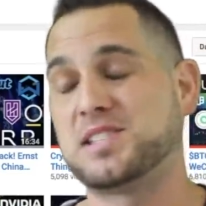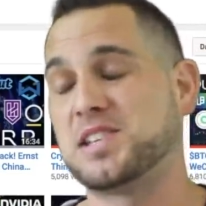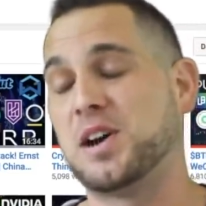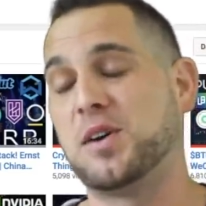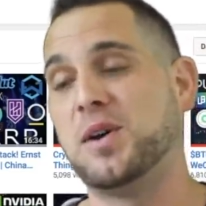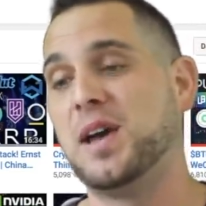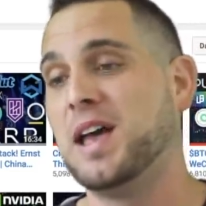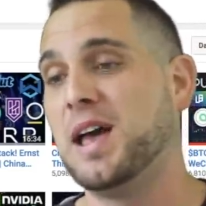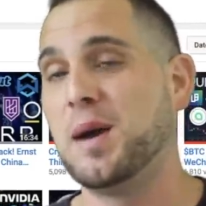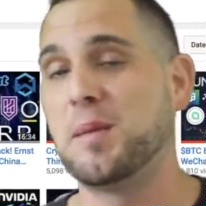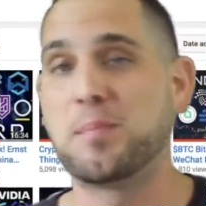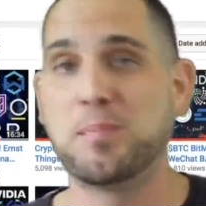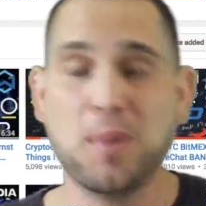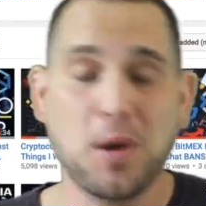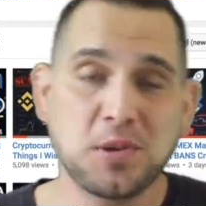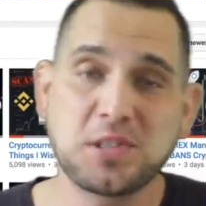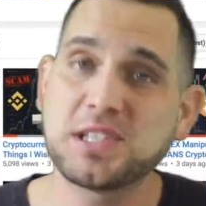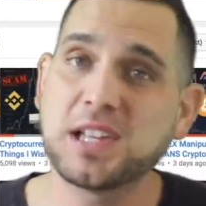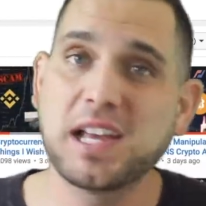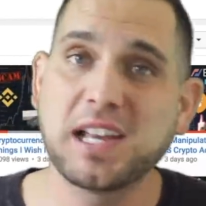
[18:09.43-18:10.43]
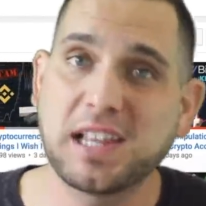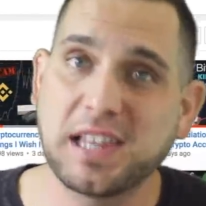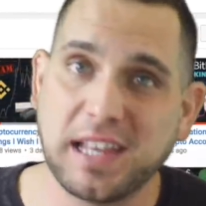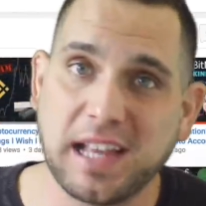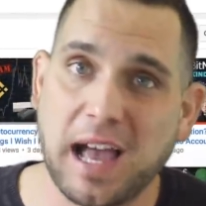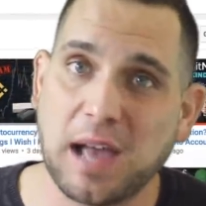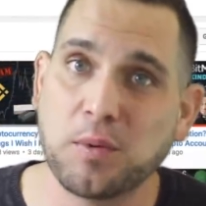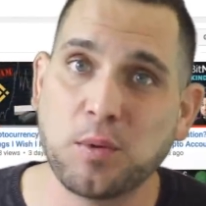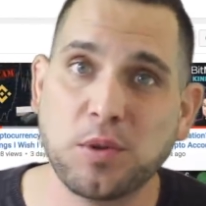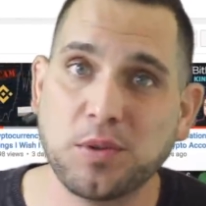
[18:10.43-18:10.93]
So most
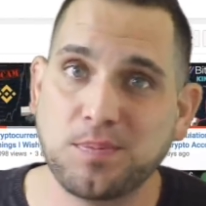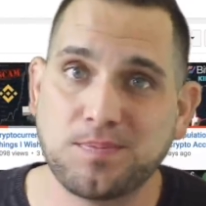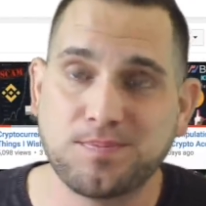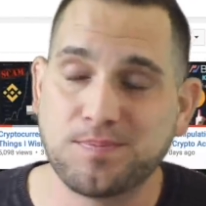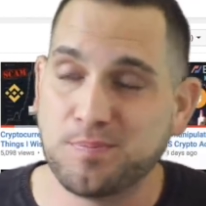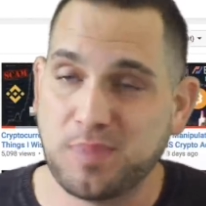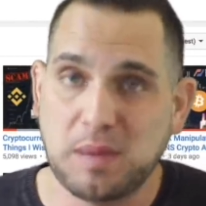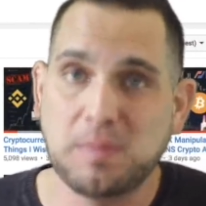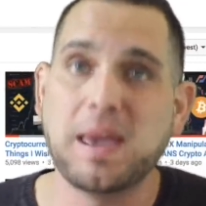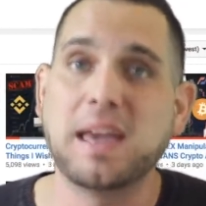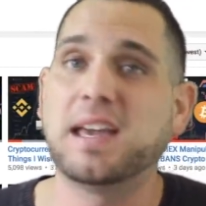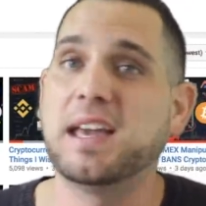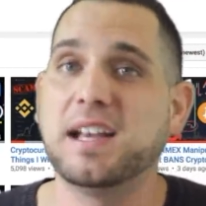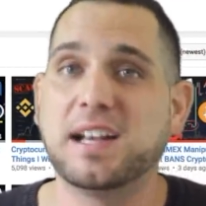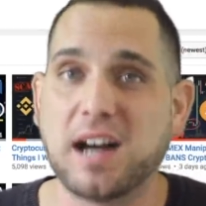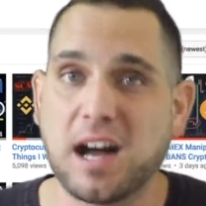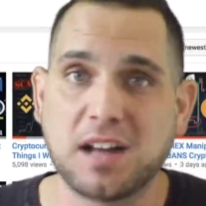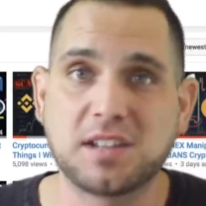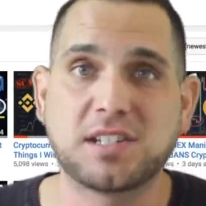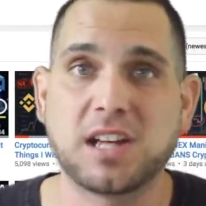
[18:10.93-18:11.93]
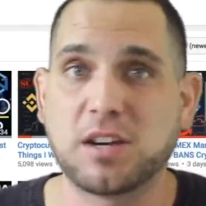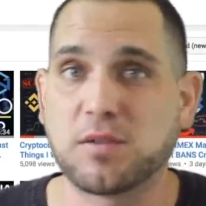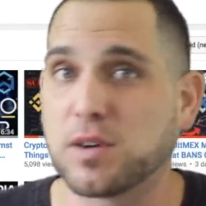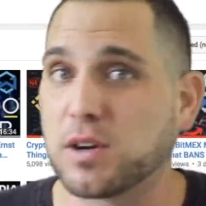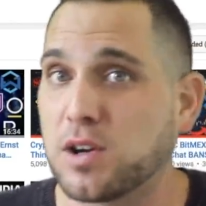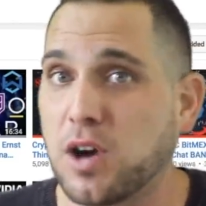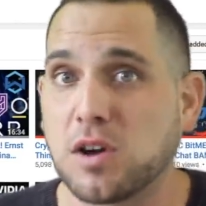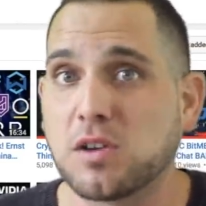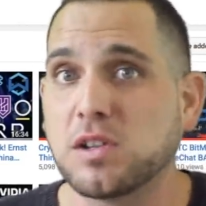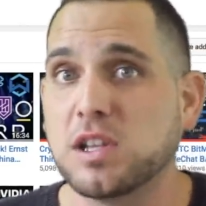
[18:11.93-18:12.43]
likely I will be making content
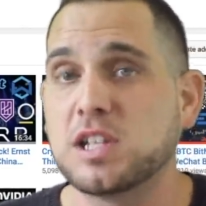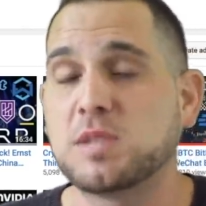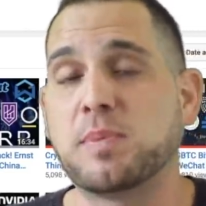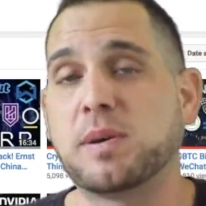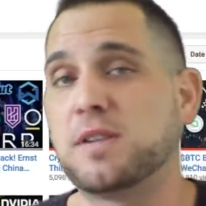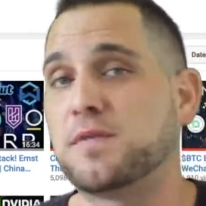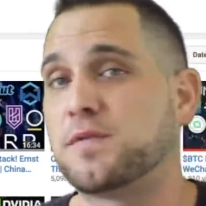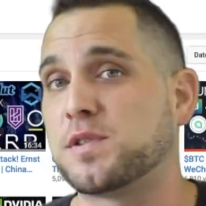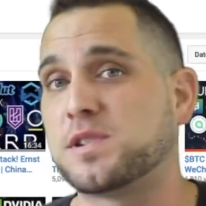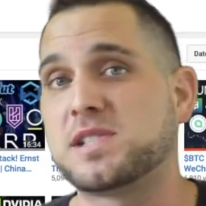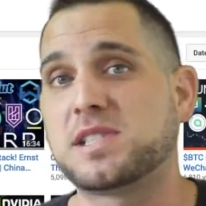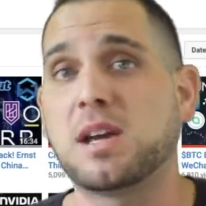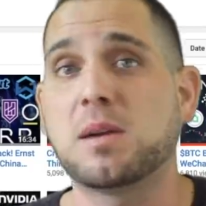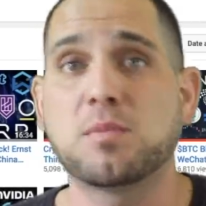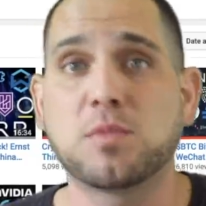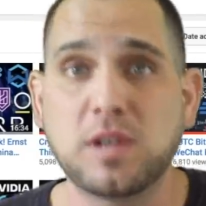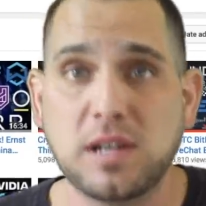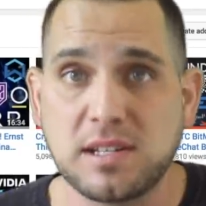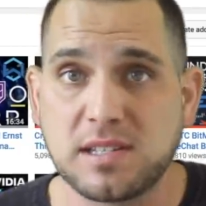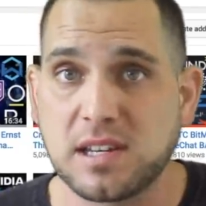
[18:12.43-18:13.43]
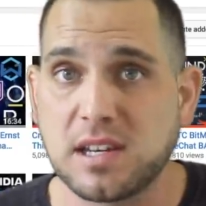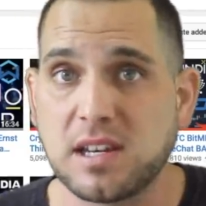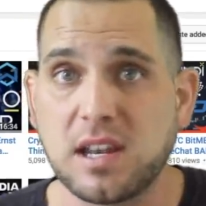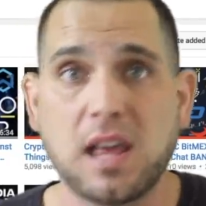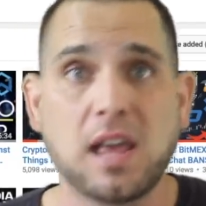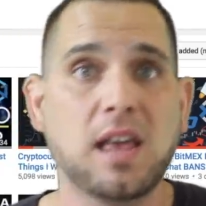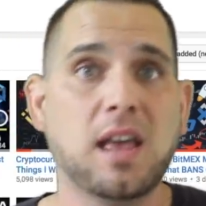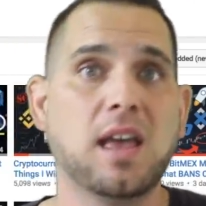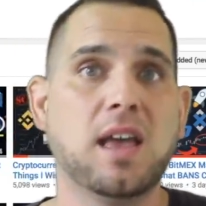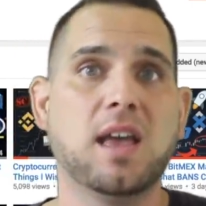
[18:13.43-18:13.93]
regardless. But if for some
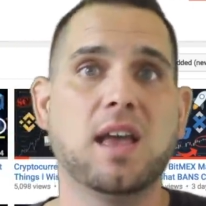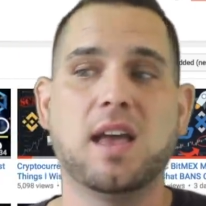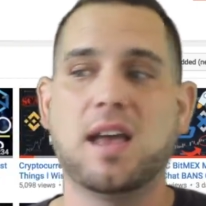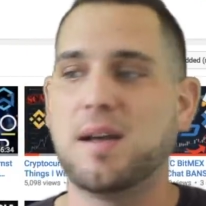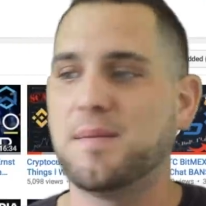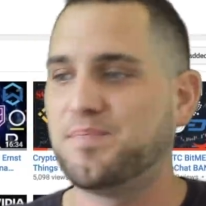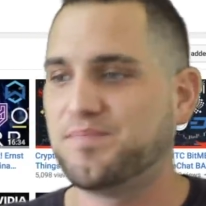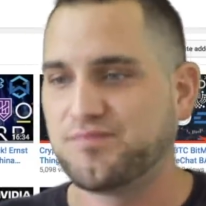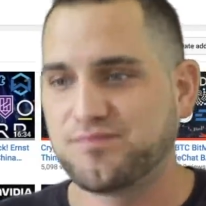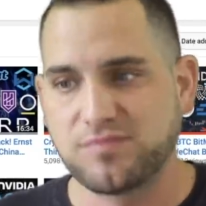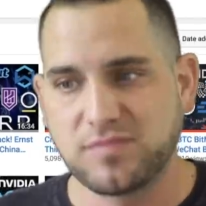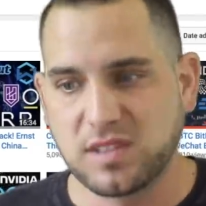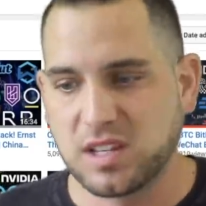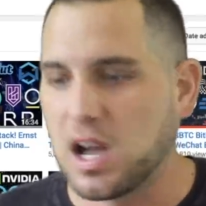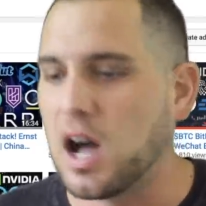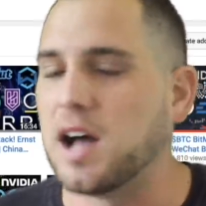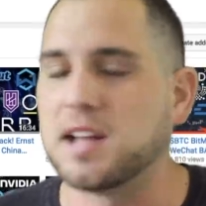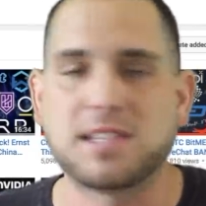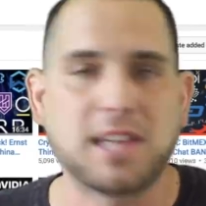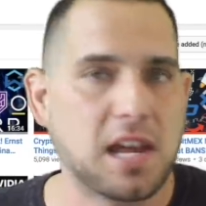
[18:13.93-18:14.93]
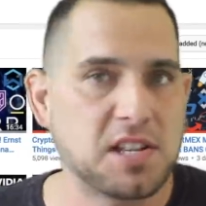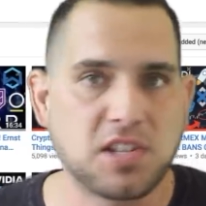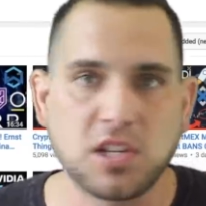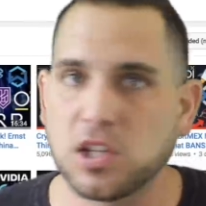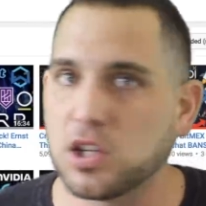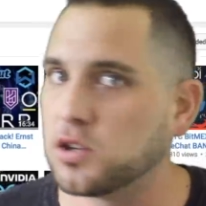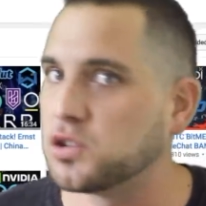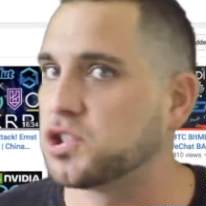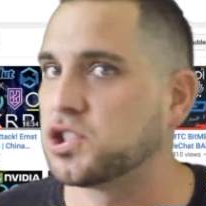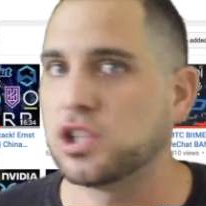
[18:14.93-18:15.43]
reason content's a
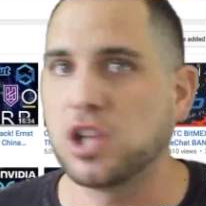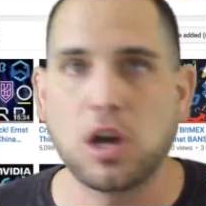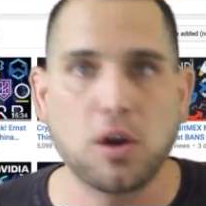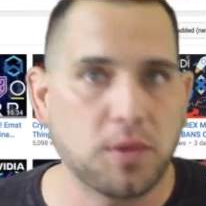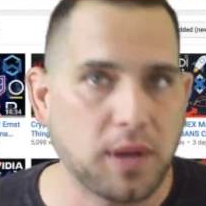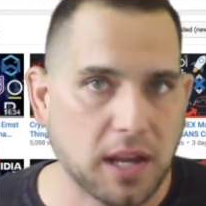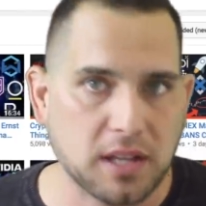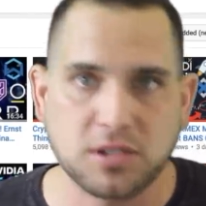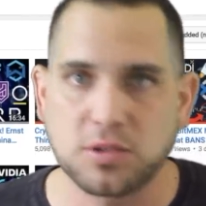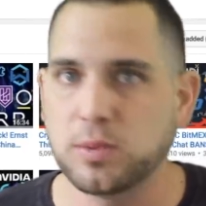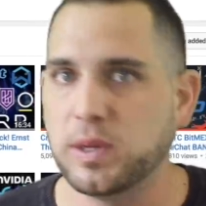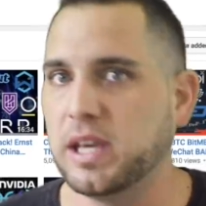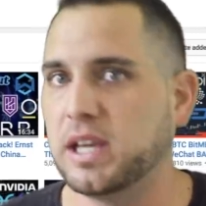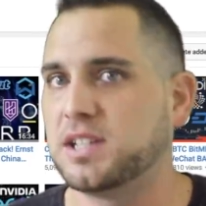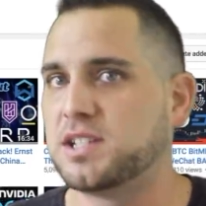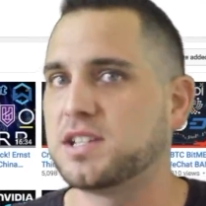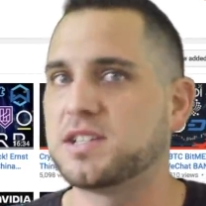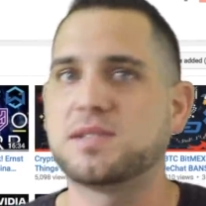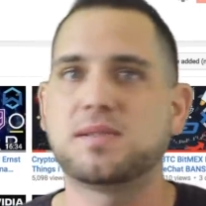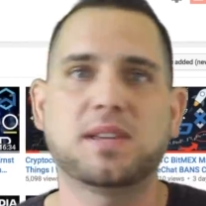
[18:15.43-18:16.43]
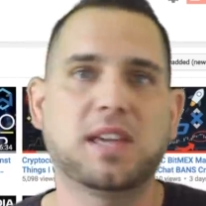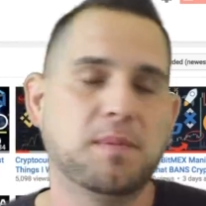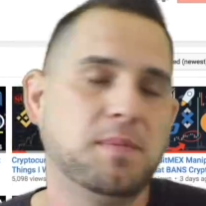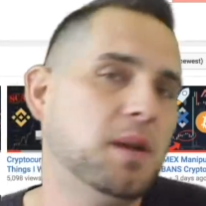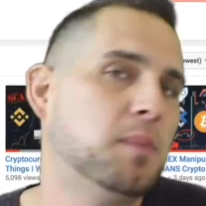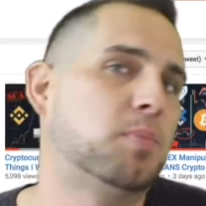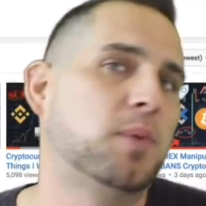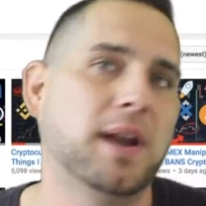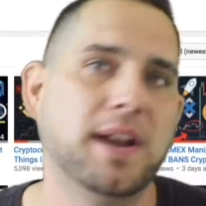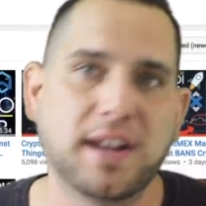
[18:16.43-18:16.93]
little slow next week. Just give
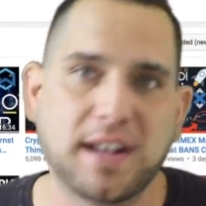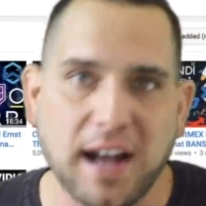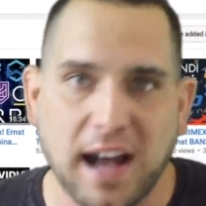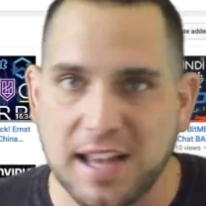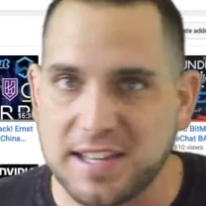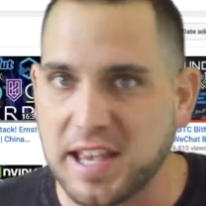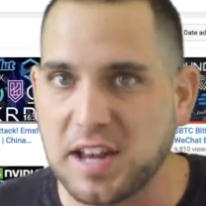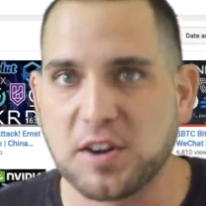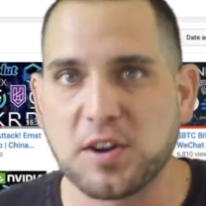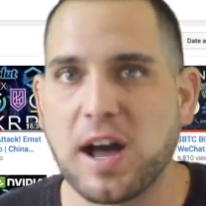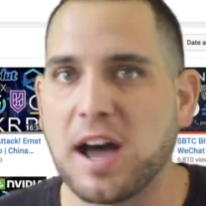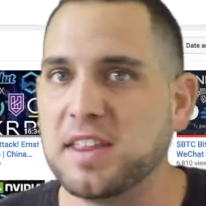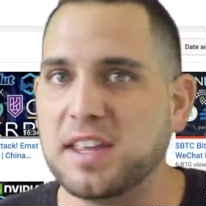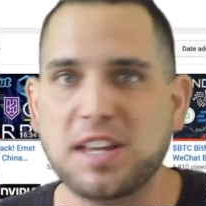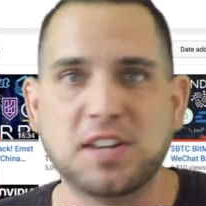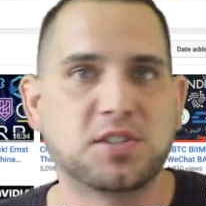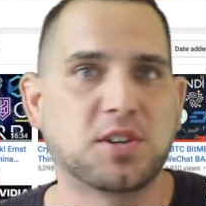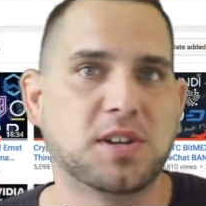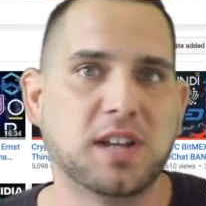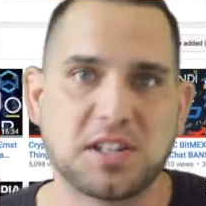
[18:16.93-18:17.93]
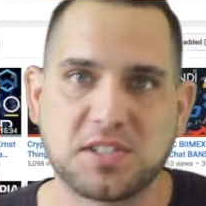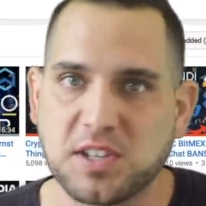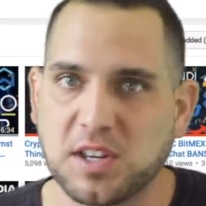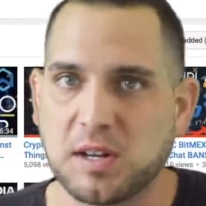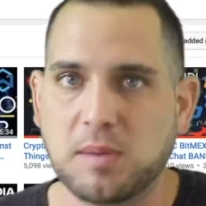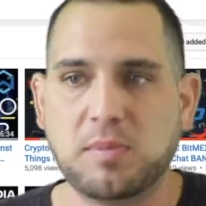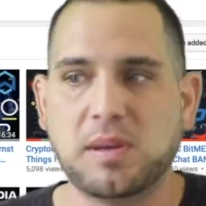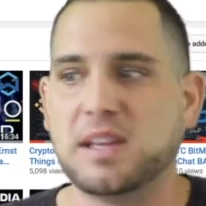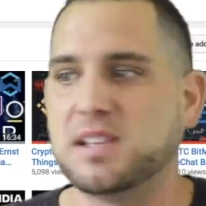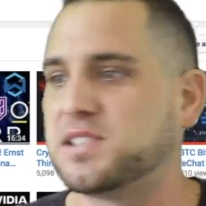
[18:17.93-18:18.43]
me a break, guys. I don't know how the internet's
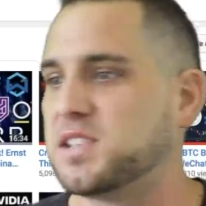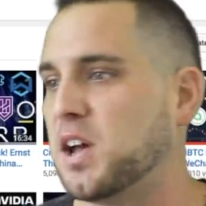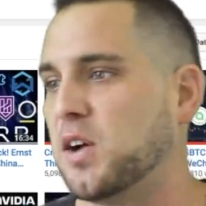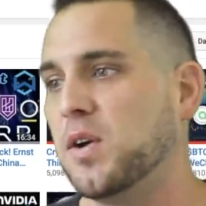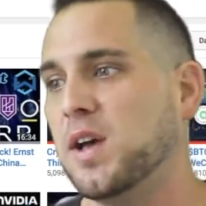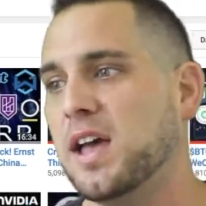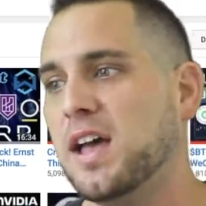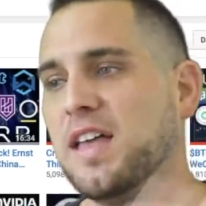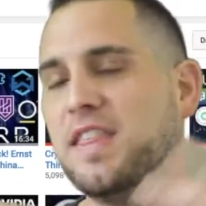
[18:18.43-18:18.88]
going to be. So,